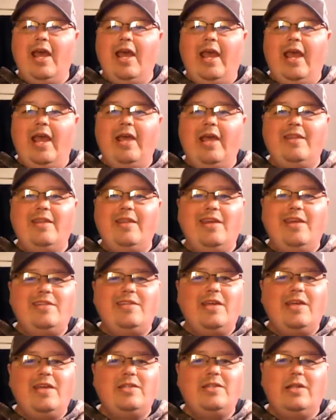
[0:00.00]
and they
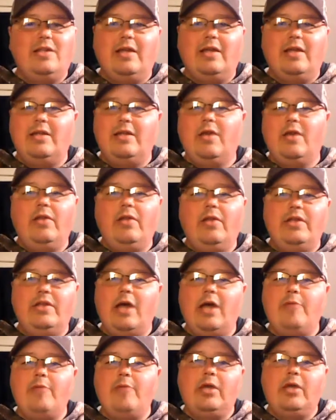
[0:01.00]
tend to like nickel and
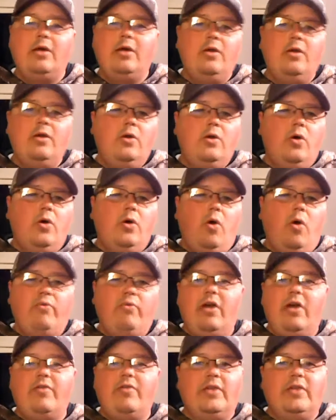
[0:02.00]
dime you
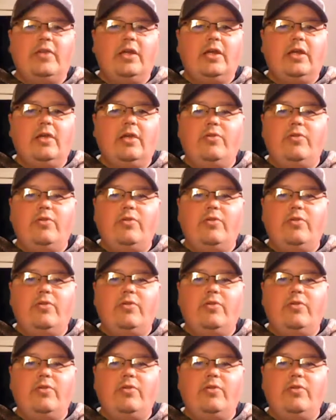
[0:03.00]
over everything.